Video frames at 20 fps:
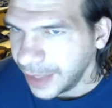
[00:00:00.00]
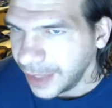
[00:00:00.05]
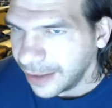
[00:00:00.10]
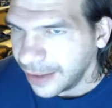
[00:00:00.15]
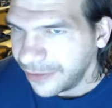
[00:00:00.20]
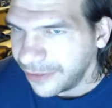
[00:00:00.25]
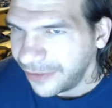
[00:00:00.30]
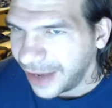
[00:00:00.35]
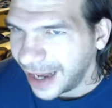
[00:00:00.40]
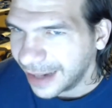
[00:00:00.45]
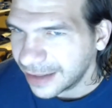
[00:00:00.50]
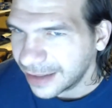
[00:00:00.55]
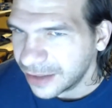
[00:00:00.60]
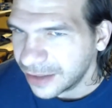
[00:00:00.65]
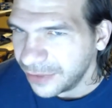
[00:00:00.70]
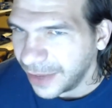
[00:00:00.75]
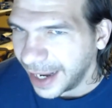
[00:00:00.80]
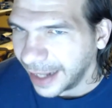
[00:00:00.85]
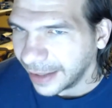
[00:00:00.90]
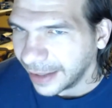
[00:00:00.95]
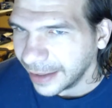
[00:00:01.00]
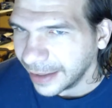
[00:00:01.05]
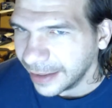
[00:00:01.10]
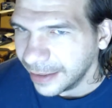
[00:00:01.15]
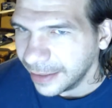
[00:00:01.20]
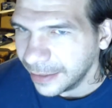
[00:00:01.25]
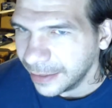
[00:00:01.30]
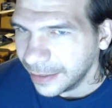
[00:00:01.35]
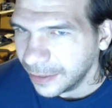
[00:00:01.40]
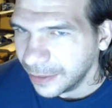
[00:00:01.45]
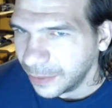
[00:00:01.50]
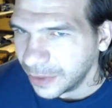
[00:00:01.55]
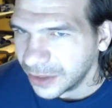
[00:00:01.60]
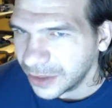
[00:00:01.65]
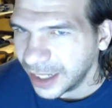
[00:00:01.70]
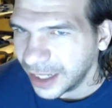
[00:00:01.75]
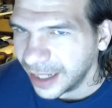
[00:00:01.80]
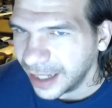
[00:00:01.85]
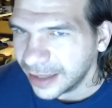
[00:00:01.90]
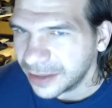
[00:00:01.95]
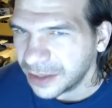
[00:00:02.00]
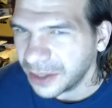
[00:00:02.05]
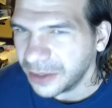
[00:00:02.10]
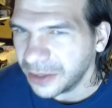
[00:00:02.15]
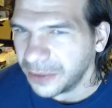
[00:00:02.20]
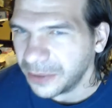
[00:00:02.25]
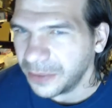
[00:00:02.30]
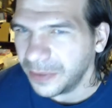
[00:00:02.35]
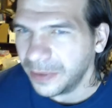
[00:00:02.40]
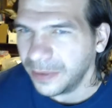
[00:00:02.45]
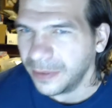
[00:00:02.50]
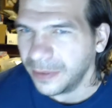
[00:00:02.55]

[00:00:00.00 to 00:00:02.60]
Fox Valley. What's that, Stone?